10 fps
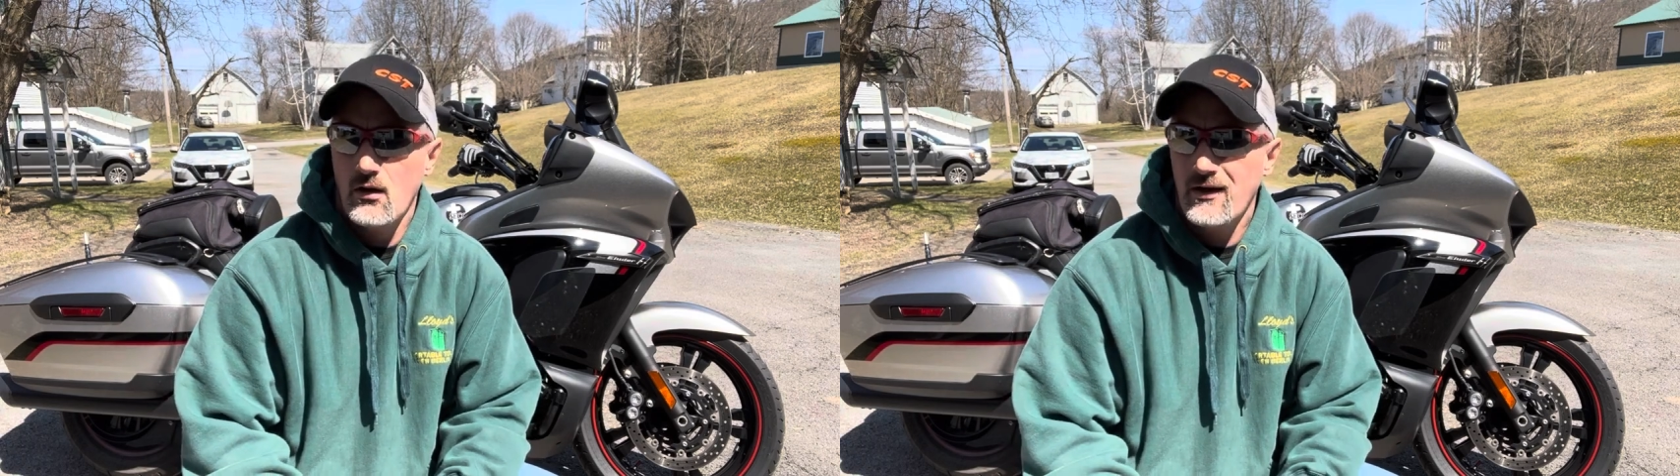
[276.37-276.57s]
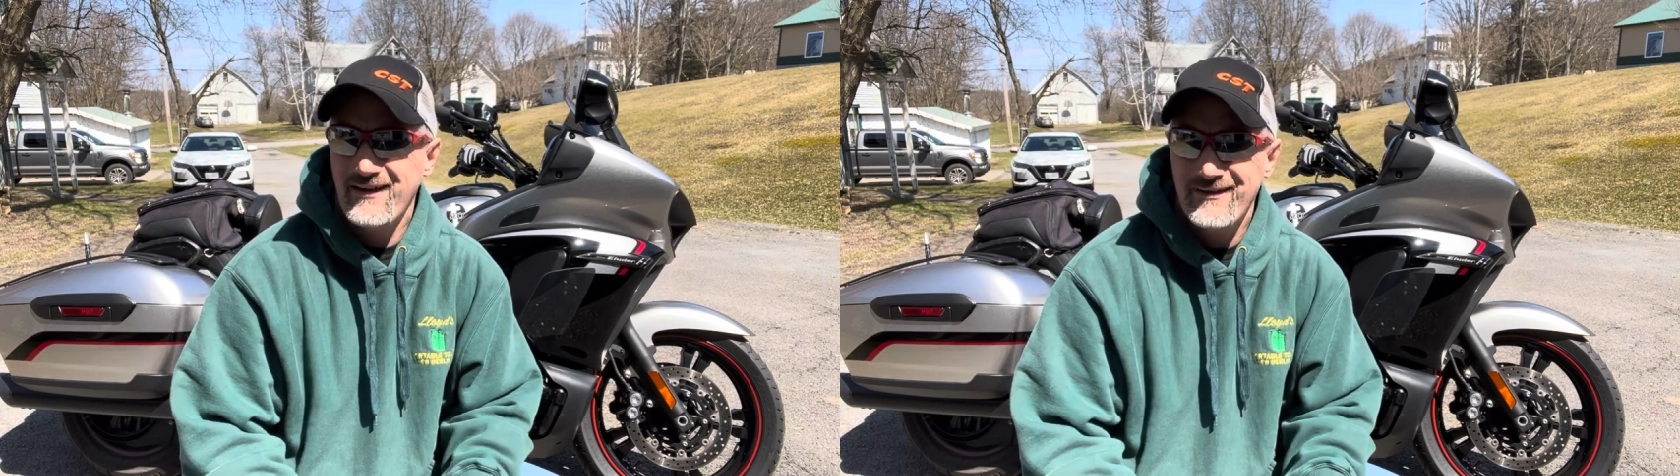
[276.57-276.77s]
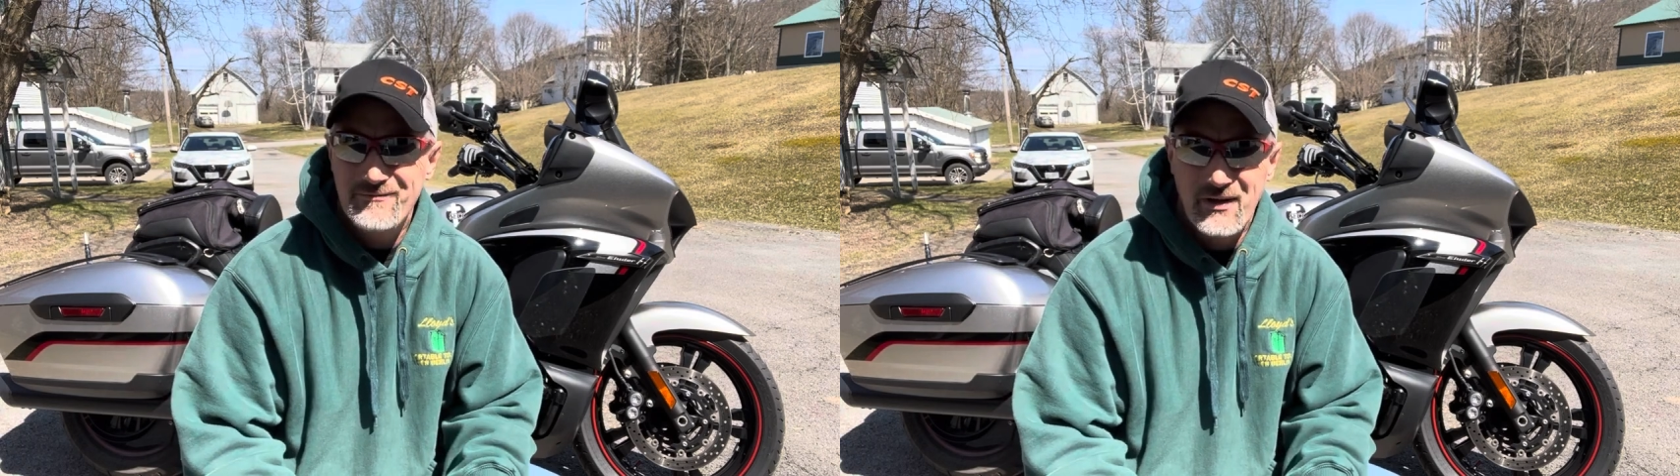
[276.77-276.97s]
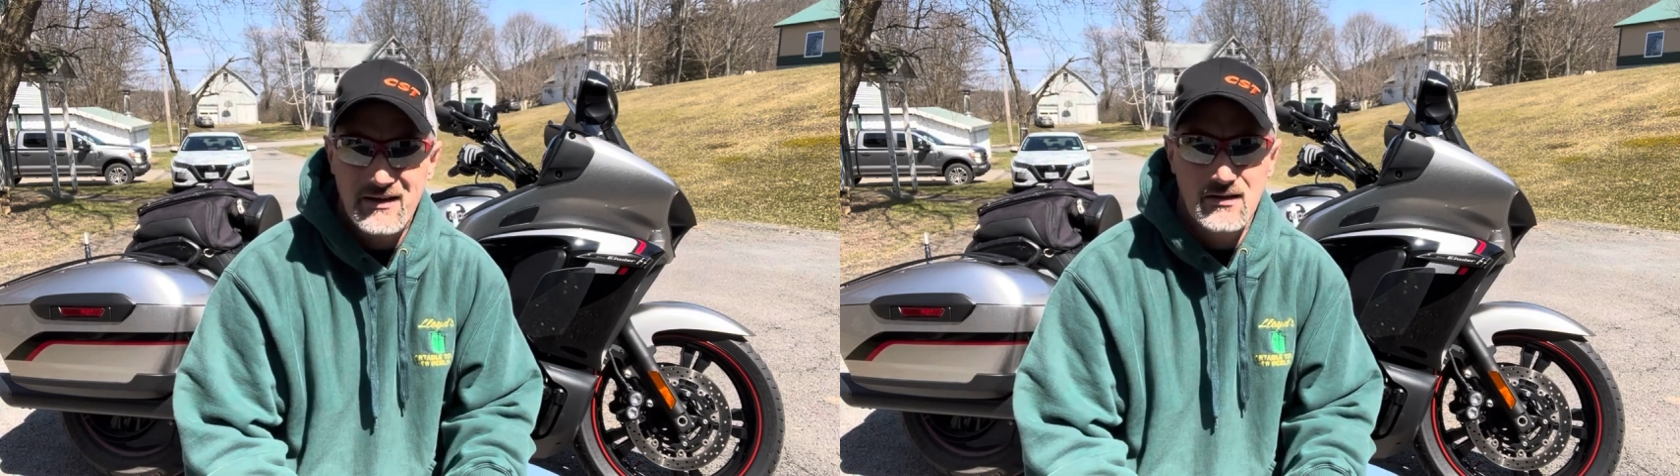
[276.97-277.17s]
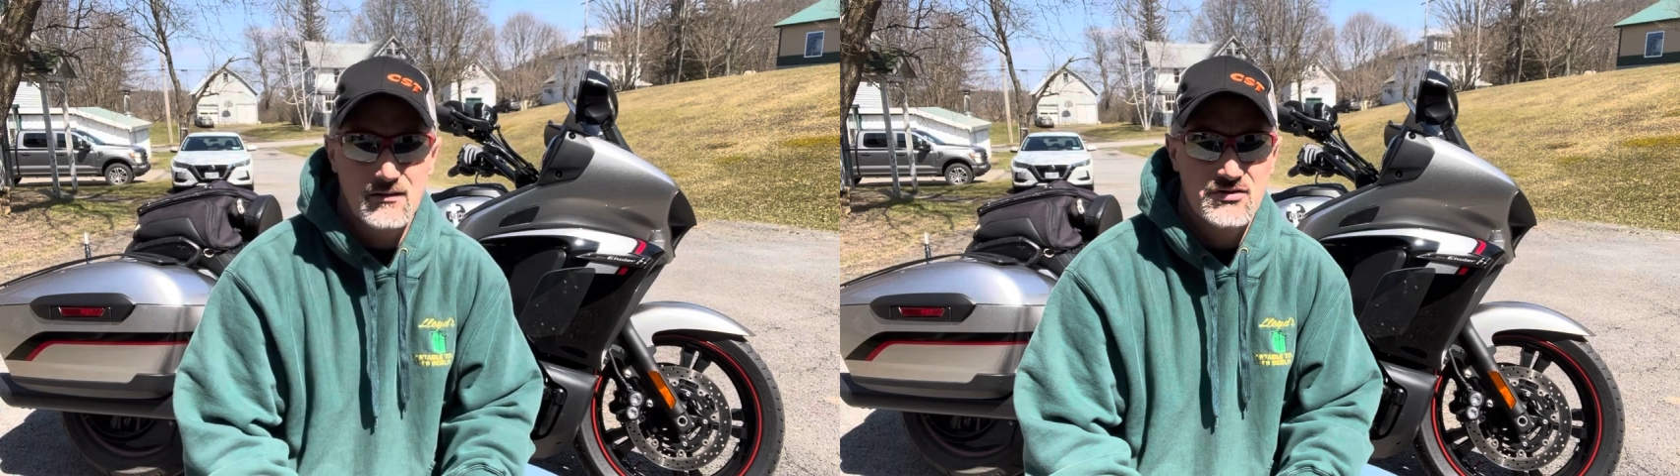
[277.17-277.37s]
Again, my
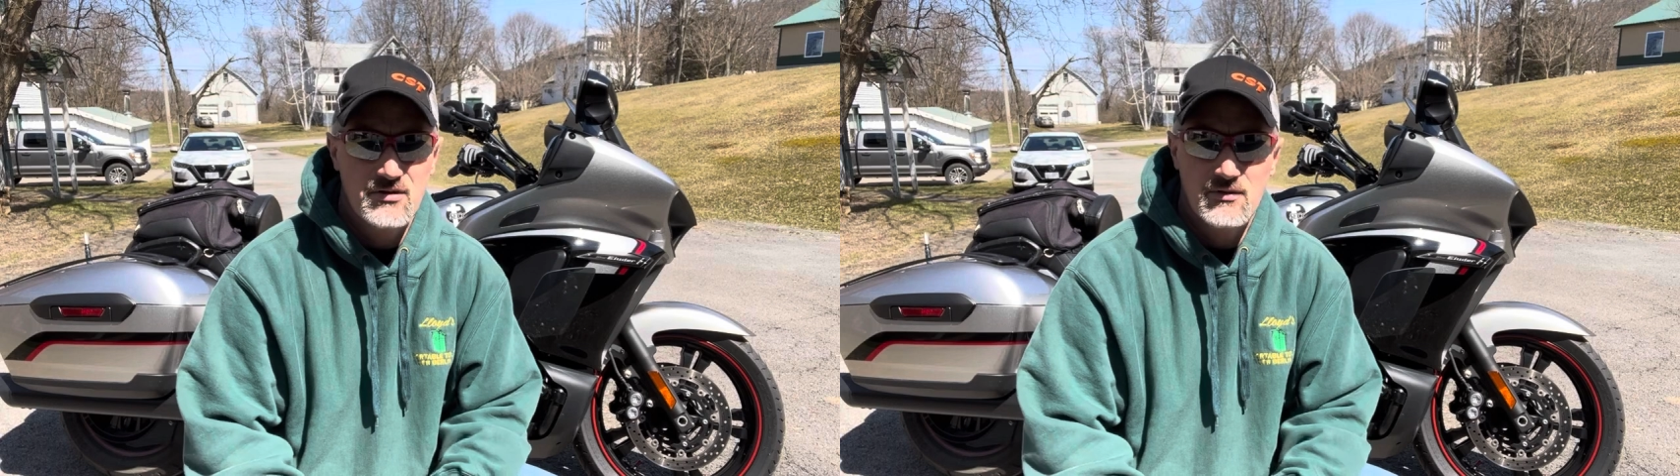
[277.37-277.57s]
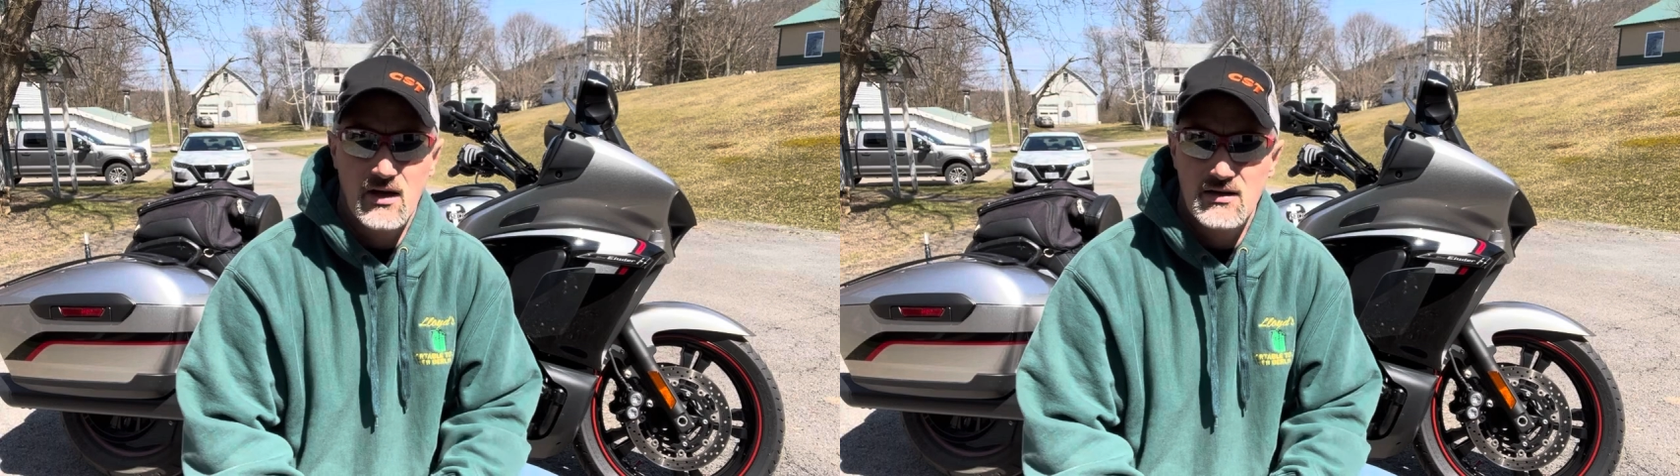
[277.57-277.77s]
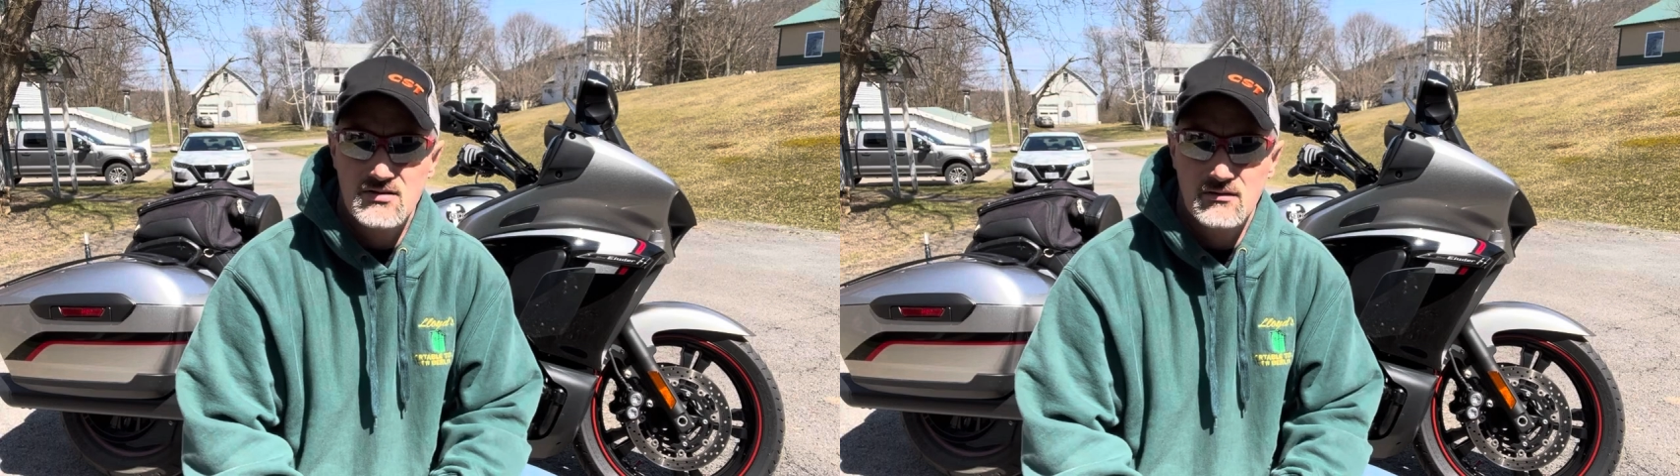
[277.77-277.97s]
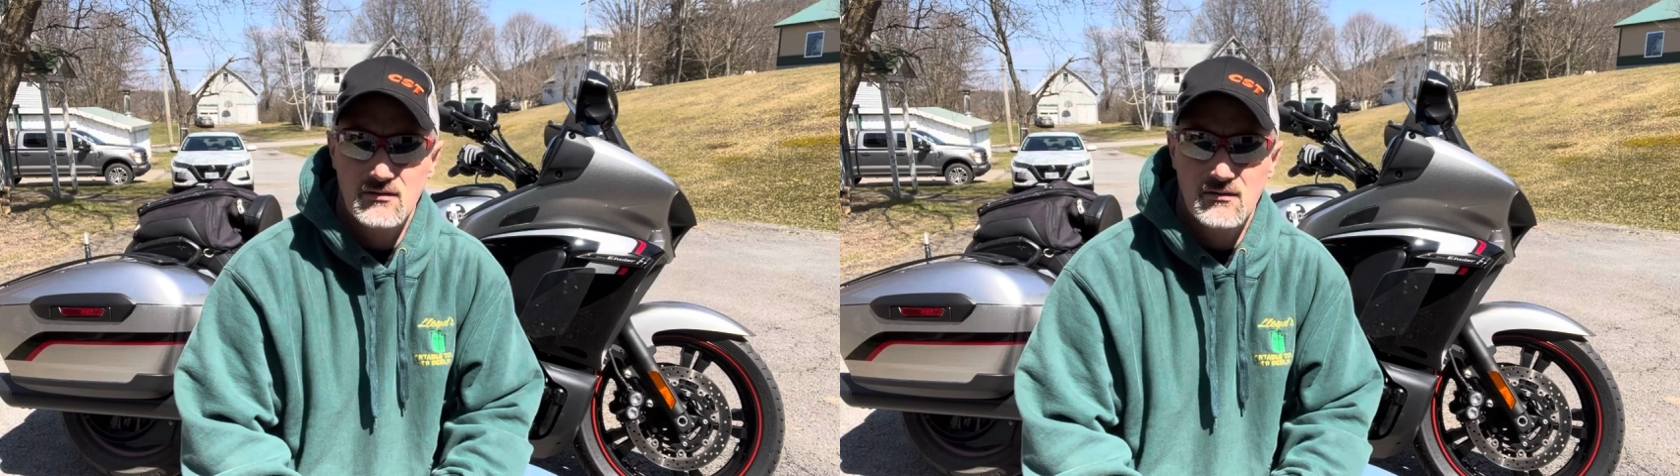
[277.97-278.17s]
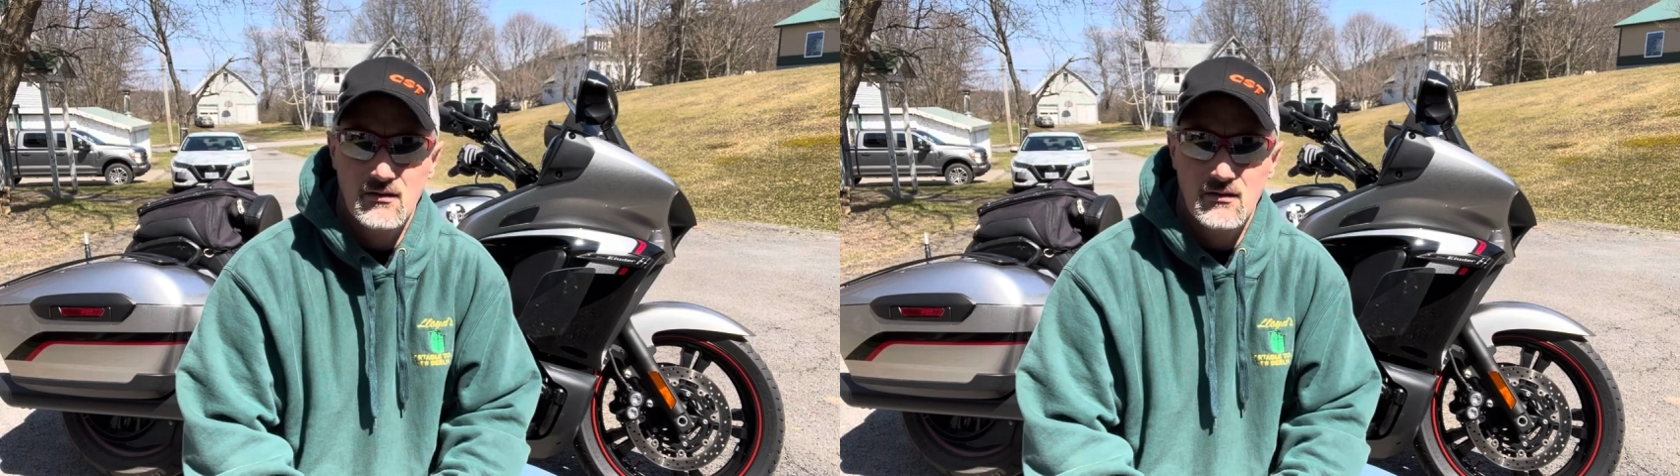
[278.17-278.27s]
dealership, the guy's a,